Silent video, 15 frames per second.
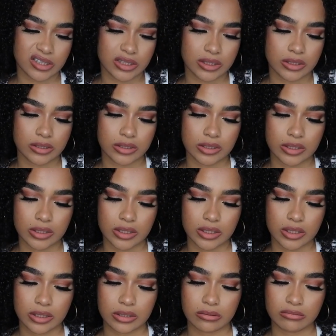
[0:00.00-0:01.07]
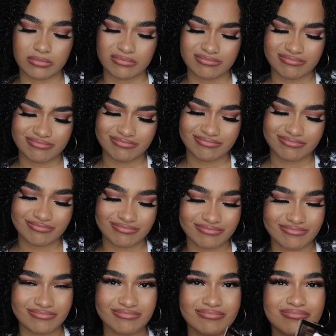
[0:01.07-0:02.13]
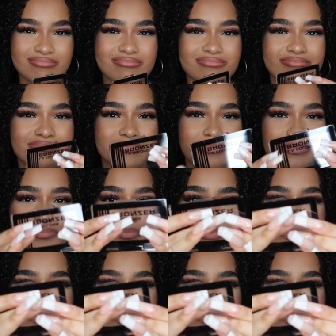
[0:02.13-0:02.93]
(silence)